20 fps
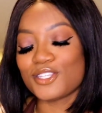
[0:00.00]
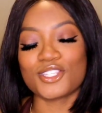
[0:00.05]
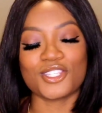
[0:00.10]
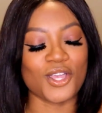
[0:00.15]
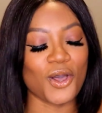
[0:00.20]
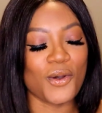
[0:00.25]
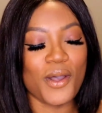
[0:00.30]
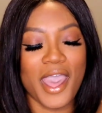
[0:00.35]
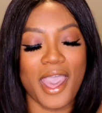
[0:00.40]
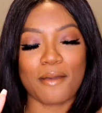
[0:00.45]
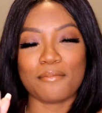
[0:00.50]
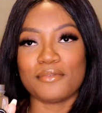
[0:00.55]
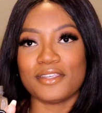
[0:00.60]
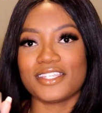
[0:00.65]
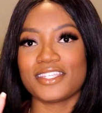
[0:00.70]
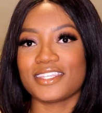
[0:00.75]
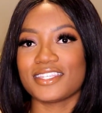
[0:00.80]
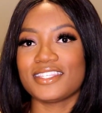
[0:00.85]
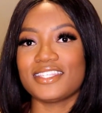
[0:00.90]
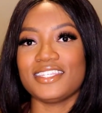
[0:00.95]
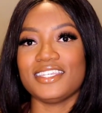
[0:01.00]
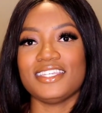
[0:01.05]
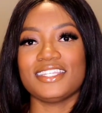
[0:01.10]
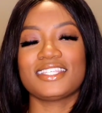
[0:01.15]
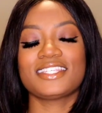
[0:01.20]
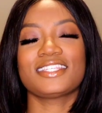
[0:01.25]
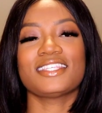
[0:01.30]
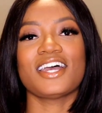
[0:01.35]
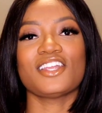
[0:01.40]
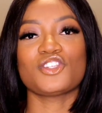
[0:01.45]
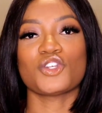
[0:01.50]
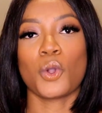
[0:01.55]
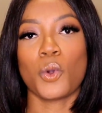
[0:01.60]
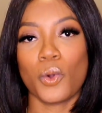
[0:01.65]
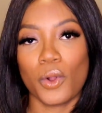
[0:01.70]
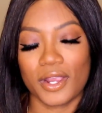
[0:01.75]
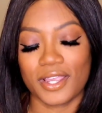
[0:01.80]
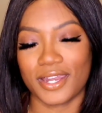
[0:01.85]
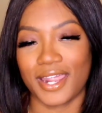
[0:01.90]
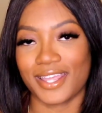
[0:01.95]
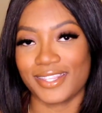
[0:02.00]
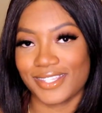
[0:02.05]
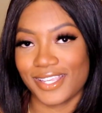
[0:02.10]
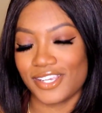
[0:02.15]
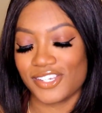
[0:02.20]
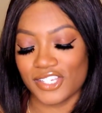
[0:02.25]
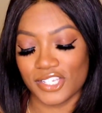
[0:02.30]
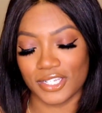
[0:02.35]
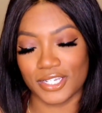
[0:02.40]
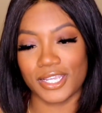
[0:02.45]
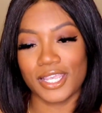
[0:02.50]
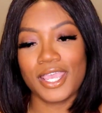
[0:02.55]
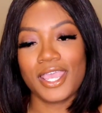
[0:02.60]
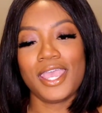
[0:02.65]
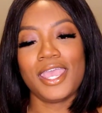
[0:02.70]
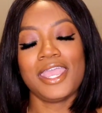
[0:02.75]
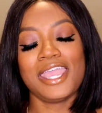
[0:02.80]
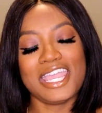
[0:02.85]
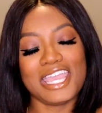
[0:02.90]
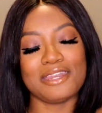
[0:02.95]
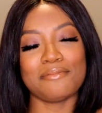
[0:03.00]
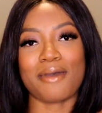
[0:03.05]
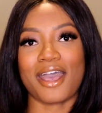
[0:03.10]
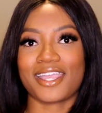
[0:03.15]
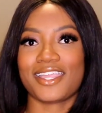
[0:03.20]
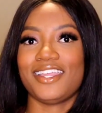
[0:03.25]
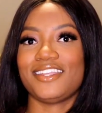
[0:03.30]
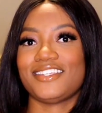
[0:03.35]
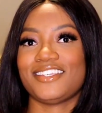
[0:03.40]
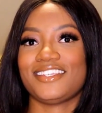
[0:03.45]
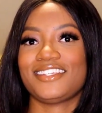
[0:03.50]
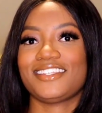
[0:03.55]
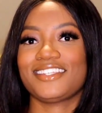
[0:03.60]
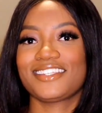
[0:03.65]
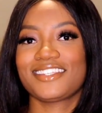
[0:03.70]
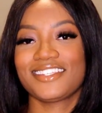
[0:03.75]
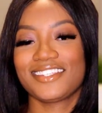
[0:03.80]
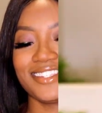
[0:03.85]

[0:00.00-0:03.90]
me so happy to see such organization in my kitchen.